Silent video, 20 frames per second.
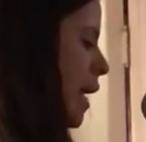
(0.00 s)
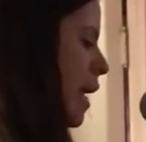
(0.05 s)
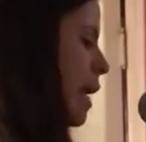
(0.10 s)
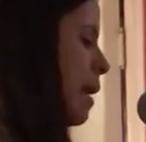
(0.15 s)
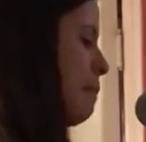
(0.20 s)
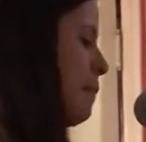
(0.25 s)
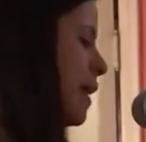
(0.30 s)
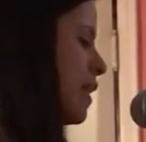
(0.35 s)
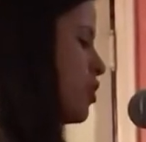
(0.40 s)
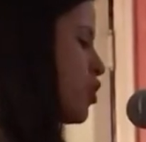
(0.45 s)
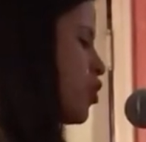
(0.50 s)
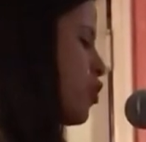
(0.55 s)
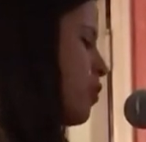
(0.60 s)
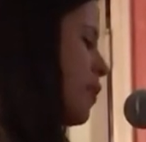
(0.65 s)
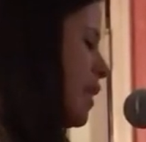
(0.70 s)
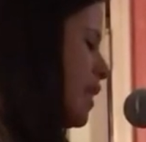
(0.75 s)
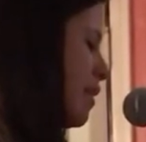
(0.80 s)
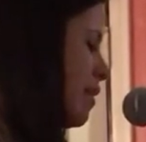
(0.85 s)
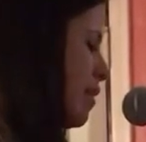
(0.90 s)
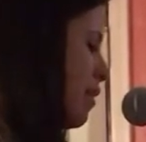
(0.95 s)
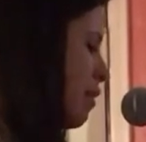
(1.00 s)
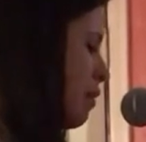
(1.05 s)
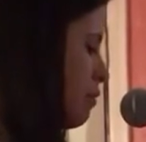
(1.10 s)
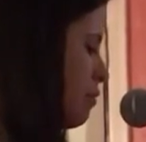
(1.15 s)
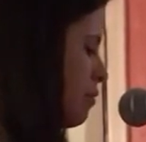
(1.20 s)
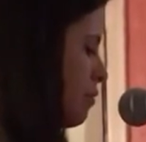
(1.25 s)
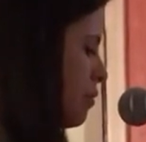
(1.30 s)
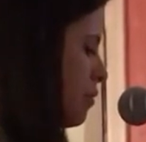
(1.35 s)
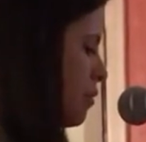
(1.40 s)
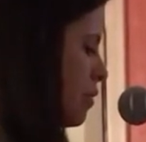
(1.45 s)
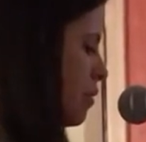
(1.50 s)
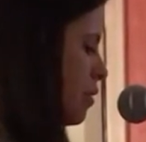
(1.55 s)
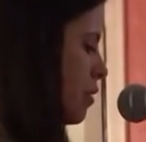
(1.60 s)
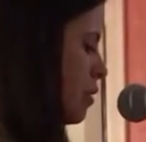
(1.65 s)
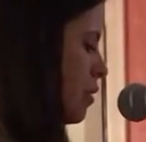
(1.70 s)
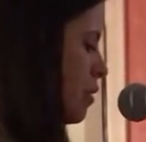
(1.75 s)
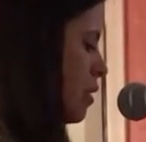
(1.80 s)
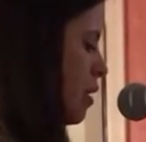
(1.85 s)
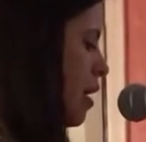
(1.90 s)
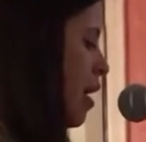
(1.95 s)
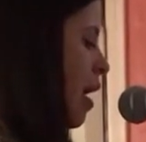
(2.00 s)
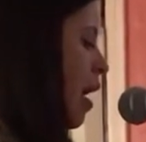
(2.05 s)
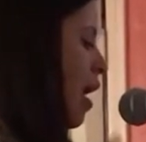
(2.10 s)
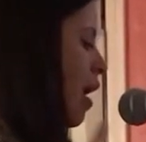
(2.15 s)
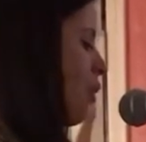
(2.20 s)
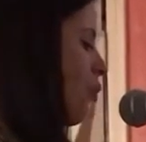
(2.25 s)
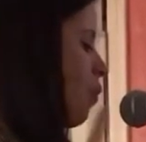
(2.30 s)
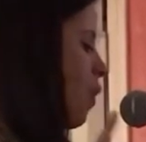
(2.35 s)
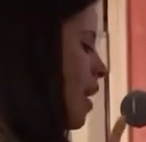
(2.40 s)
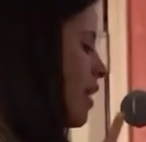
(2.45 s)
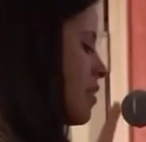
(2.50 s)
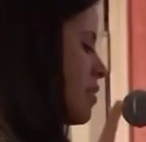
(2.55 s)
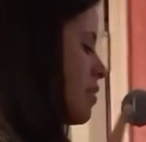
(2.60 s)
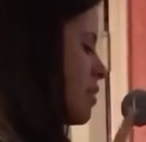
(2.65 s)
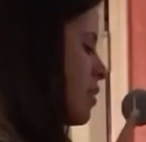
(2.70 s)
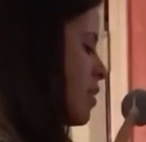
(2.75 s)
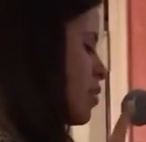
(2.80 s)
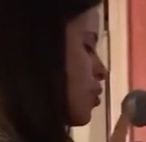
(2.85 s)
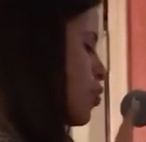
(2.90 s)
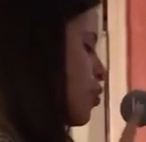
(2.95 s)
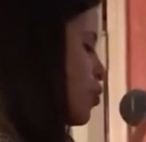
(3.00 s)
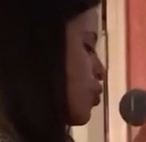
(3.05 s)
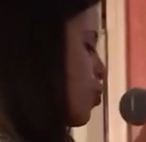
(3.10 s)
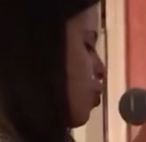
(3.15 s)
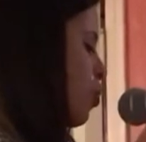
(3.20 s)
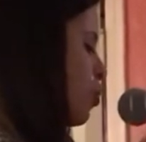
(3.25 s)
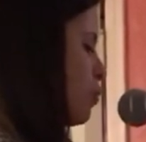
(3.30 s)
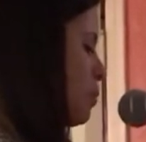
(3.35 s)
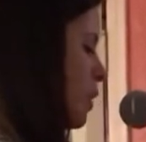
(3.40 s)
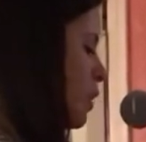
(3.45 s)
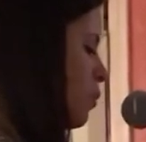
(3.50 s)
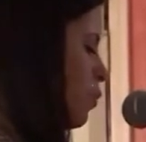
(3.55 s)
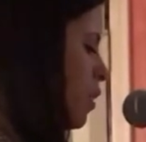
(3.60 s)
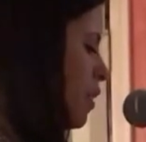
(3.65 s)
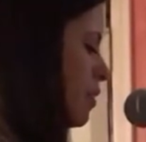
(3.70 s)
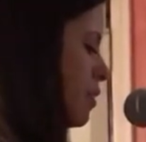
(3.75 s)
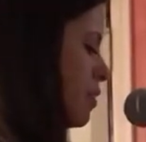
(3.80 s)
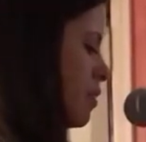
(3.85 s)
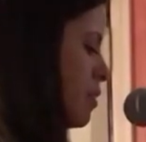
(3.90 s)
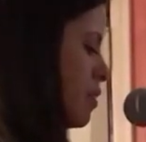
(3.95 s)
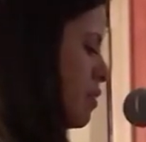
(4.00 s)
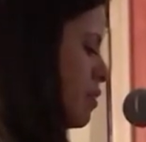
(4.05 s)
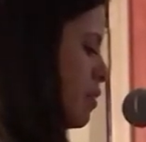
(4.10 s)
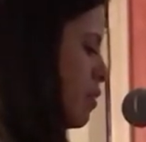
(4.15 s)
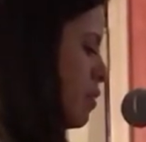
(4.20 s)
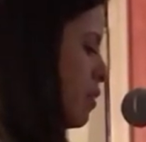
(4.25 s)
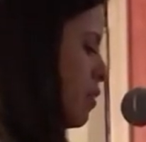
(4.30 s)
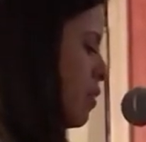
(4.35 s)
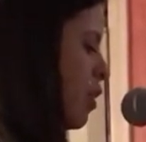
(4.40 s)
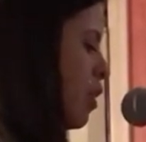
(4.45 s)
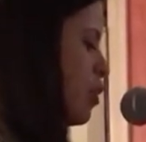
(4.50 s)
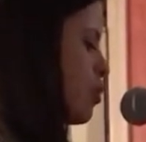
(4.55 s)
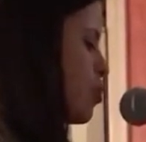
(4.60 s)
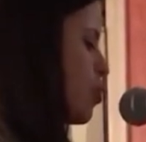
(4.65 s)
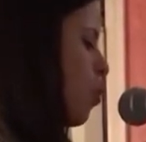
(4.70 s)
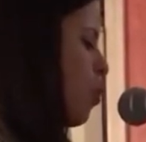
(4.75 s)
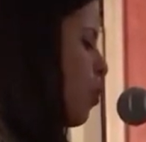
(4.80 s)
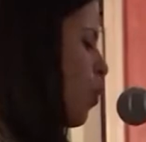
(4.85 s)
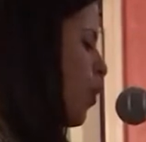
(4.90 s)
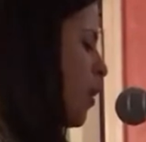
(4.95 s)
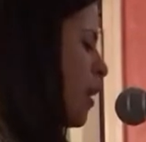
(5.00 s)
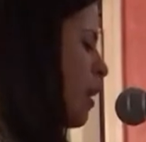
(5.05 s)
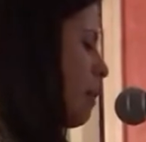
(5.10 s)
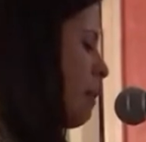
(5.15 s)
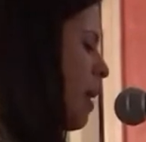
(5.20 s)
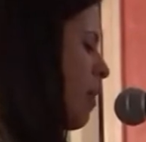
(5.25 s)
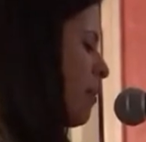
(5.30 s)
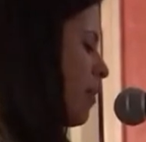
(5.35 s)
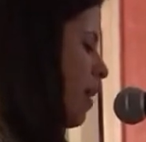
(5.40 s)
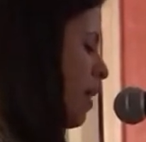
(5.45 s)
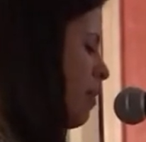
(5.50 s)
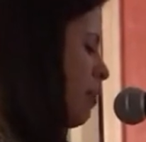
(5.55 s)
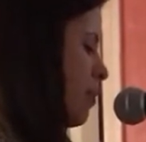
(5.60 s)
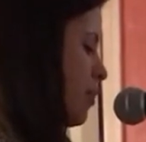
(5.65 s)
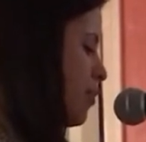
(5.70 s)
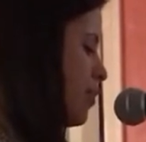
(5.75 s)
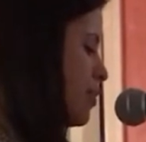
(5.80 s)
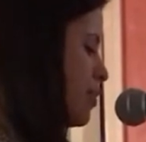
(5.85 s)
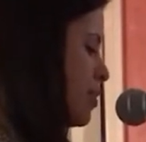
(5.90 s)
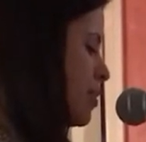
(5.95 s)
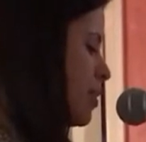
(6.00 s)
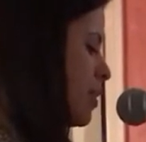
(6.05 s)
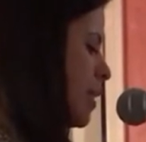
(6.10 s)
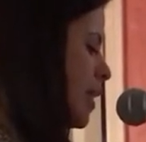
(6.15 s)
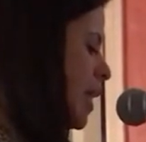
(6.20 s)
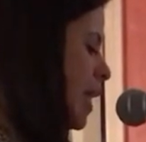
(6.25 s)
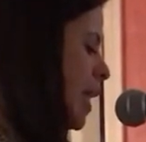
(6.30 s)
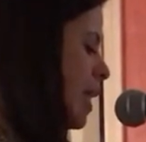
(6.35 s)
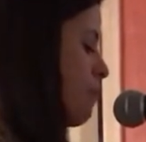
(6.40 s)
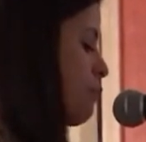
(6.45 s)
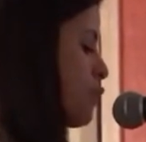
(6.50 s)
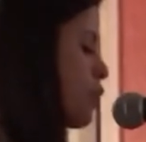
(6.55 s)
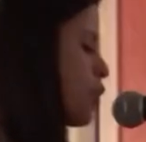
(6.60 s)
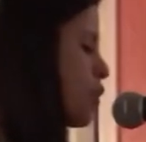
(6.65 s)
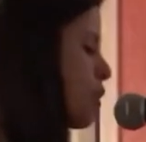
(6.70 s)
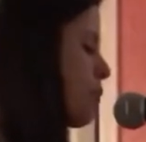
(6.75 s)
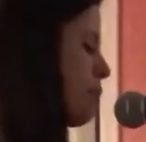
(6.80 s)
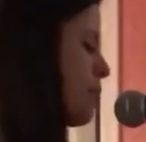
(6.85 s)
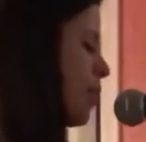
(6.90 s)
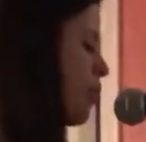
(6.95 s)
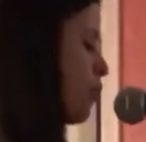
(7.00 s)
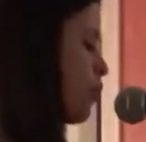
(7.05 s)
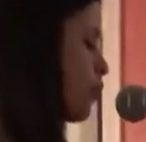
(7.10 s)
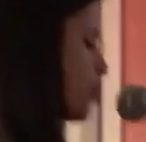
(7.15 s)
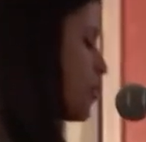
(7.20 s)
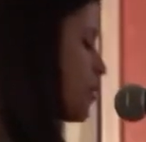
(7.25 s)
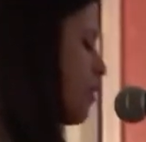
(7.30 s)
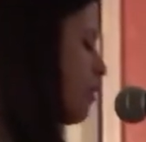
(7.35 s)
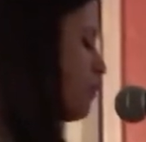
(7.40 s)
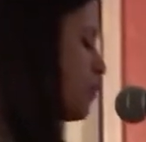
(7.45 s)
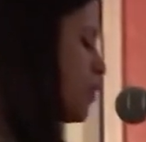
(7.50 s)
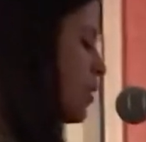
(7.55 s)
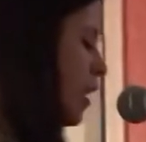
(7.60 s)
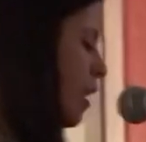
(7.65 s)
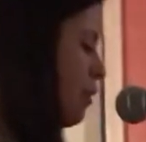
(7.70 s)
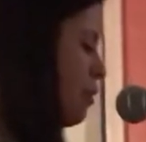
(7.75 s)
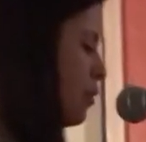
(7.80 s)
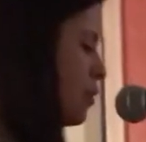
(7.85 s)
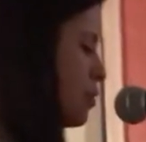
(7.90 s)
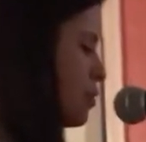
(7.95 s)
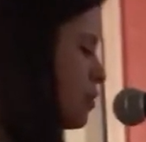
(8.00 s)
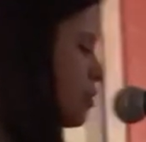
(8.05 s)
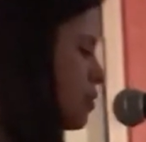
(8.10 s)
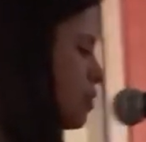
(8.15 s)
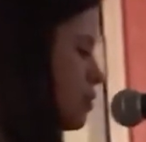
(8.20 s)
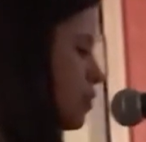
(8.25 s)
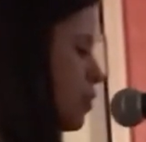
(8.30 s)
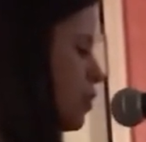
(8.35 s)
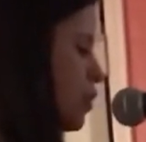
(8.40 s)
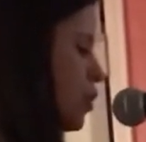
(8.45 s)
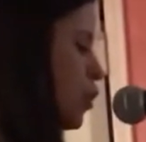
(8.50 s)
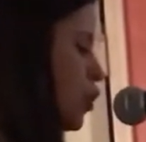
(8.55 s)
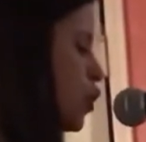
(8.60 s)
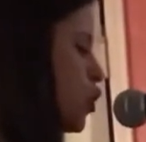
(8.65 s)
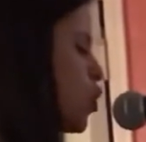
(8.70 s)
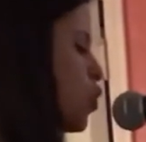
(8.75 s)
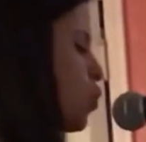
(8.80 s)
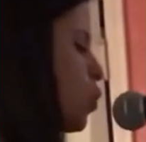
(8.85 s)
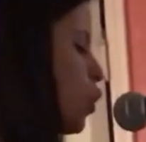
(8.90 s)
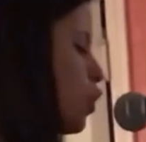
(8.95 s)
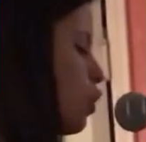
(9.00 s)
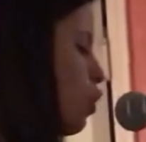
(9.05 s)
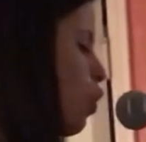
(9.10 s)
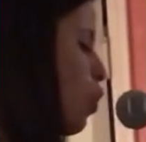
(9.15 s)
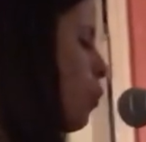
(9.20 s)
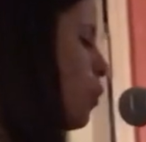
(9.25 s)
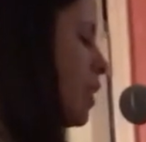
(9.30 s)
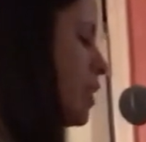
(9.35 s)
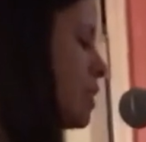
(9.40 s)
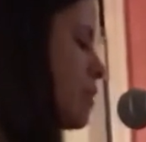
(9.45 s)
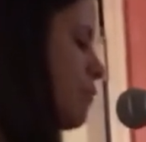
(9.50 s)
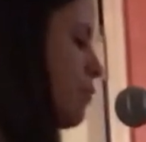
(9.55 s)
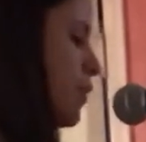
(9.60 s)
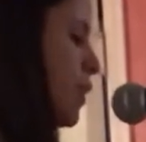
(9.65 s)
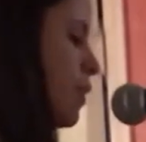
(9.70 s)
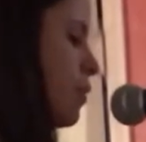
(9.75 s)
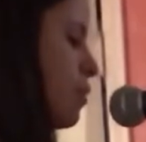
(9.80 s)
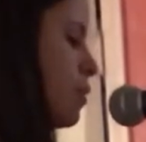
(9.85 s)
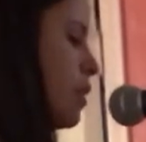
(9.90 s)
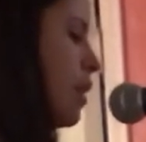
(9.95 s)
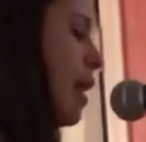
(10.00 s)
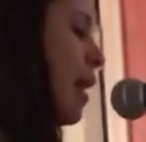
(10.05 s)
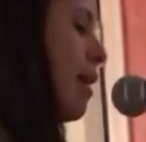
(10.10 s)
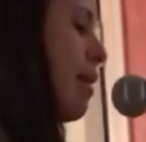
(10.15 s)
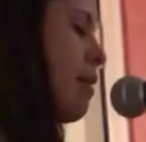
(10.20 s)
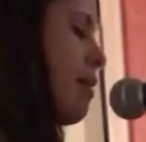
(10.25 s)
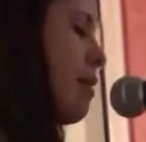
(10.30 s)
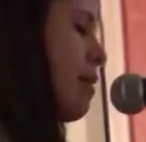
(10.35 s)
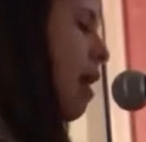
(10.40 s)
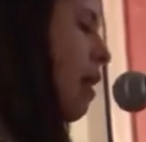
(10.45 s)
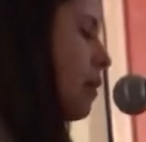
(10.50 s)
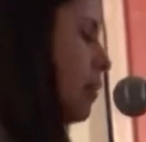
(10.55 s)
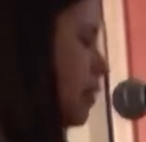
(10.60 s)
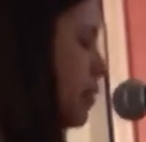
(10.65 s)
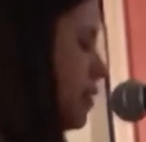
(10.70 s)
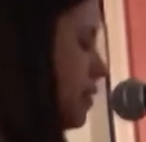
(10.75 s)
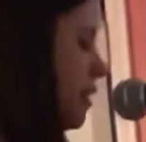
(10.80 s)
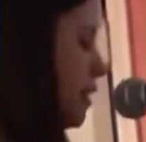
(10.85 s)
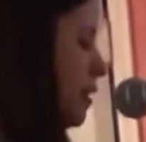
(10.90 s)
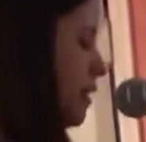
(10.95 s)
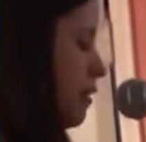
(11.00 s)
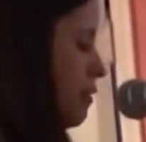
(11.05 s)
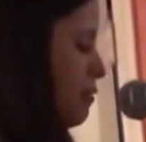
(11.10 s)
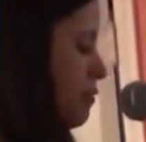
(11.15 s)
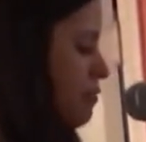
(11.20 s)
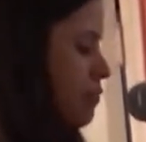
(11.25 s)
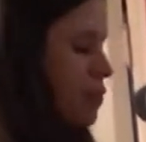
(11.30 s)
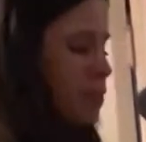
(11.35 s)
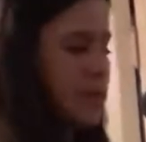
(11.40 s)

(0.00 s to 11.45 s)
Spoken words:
Am I doing enough? A wise teacher told me once, don't worry about others. If you compare yourself to others, you will always feel not good enough.